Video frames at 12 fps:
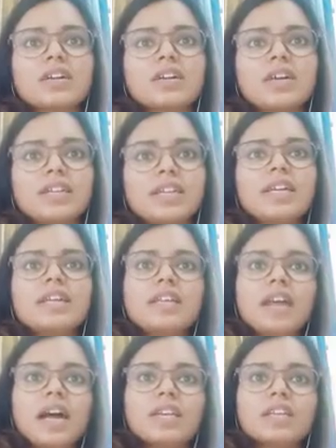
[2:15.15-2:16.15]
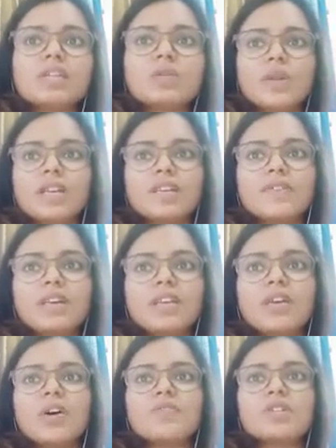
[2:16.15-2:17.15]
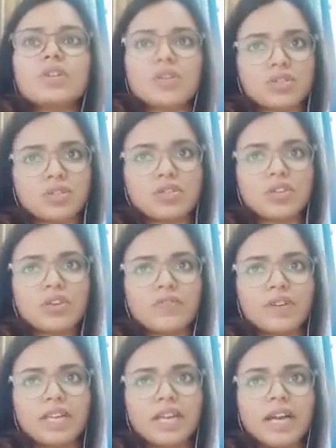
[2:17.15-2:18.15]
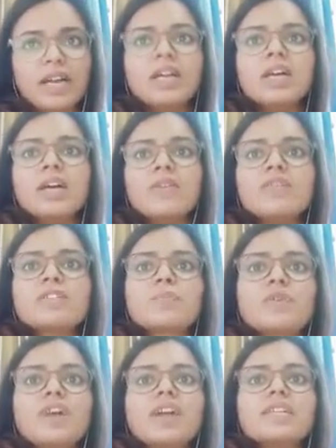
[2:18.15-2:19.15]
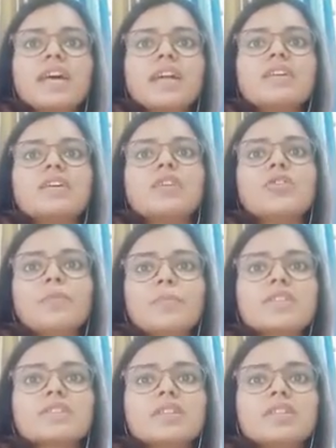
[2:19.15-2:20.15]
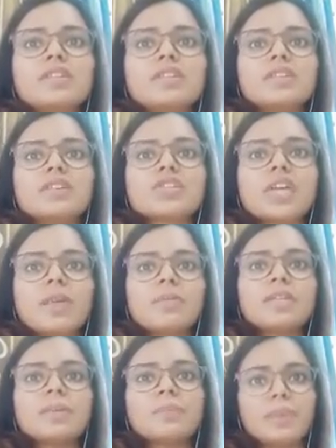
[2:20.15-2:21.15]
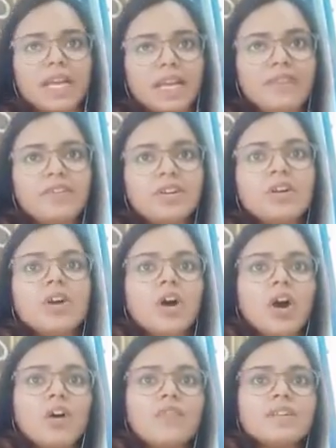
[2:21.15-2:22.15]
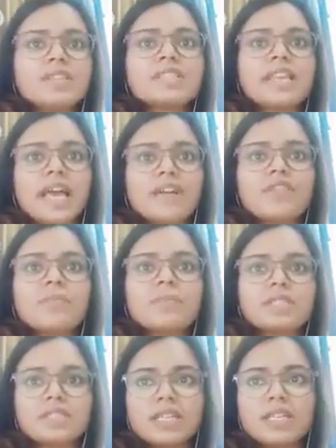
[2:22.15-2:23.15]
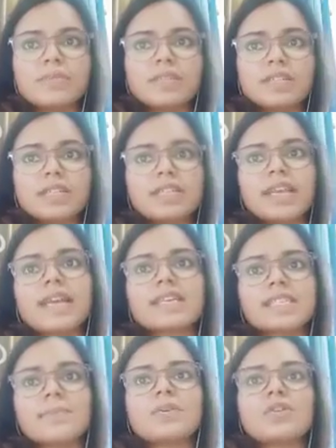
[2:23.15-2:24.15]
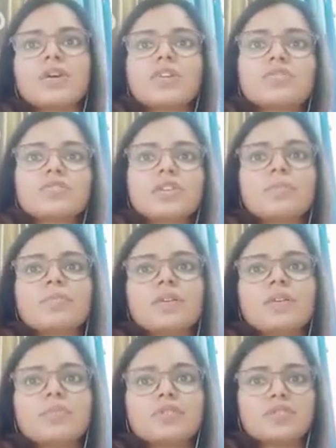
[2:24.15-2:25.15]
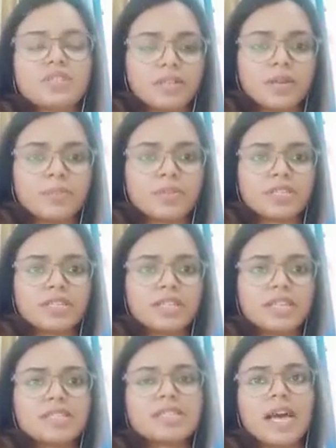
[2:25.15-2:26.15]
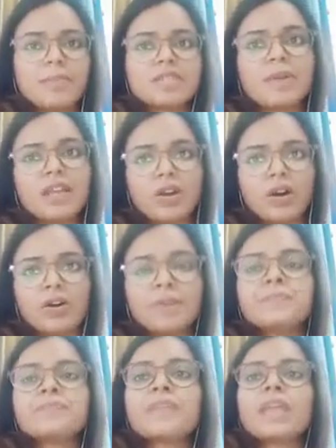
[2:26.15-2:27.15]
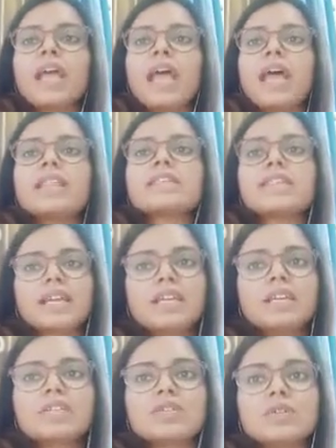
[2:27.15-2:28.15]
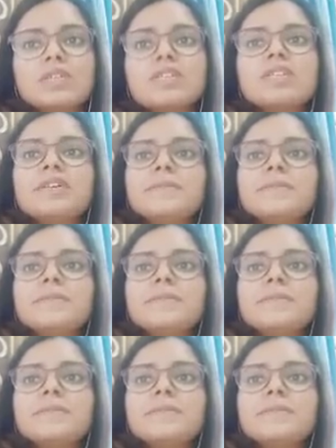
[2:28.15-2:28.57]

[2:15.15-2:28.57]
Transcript: contained in Article 21 of the Constitution of India, which provide that no person shall be deprived of his life or personal liberty except according to the procedure established by law. And the second issue is,